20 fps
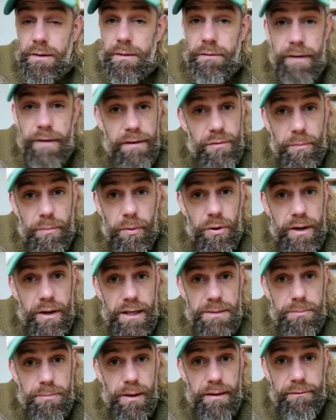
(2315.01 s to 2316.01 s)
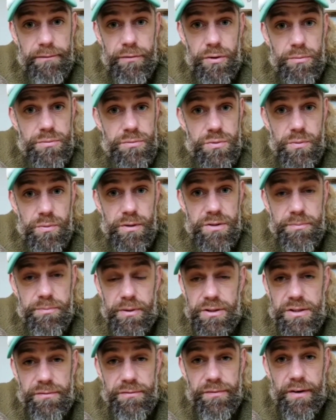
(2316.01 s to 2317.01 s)
Favorite podcast platforms, what
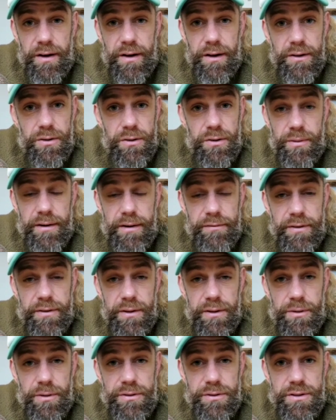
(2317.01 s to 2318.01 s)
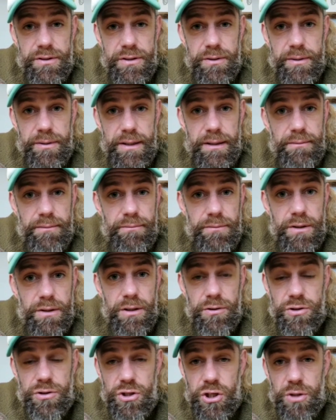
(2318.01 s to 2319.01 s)
Spotify or wherever you want to do it.
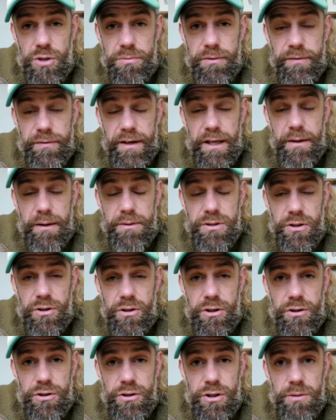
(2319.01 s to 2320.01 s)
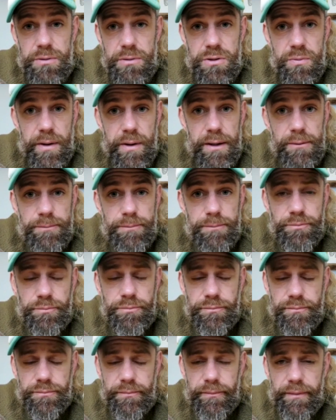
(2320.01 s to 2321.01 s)
YouTube, the video is on YouTube as well.
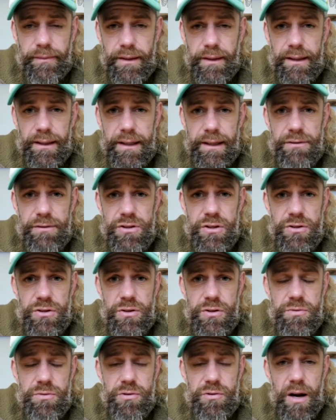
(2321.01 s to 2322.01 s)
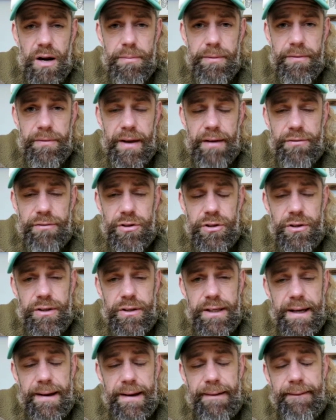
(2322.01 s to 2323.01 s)
Give us a subscribe if you haven't
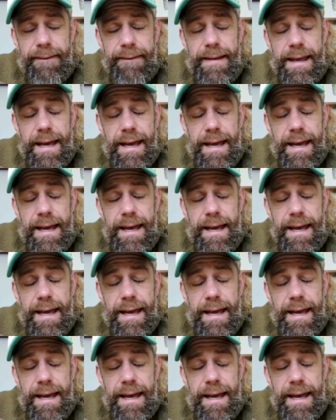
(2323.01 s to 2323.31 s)
done yet.